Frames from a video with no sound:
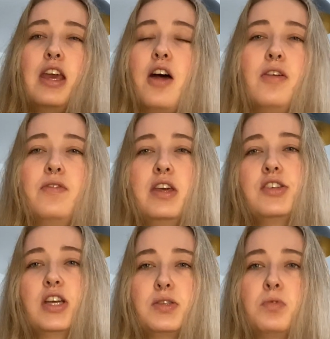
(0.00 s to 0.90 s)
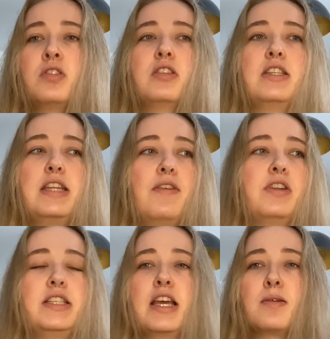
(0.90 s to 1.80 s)
other VHS ones are definitely
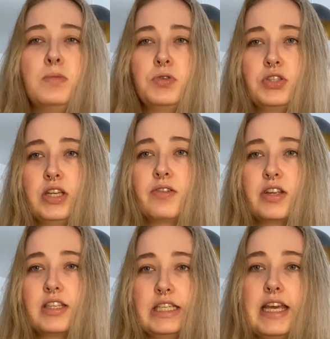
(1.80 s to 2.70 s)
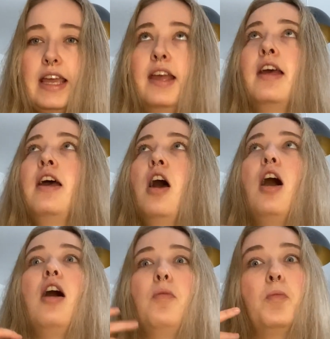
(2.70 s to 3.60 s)
taken more seriously,
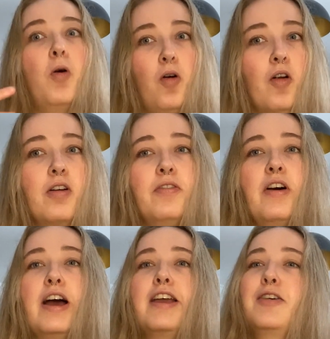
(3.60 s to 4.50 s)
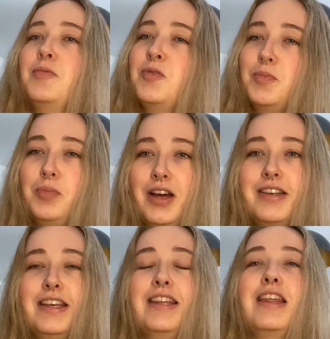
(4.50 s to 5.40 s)
are more horrifying or more
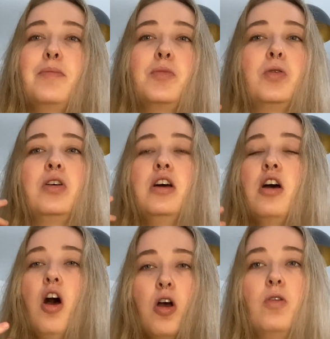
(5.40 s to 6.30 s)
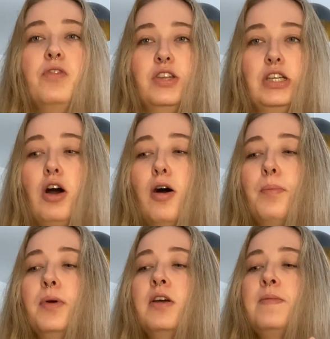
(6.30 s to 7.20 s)
bloody, they're more over the top.
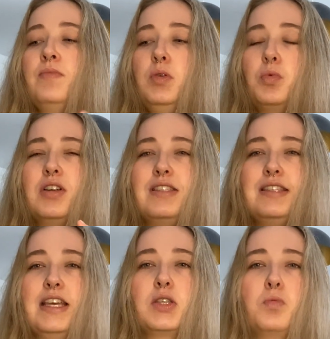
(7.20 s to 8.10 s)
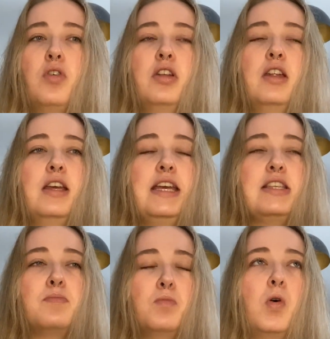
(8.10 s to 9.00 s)
Whereas this one
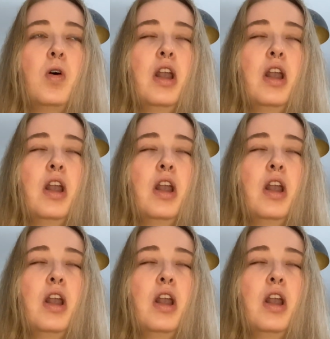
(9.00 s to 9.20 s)
is more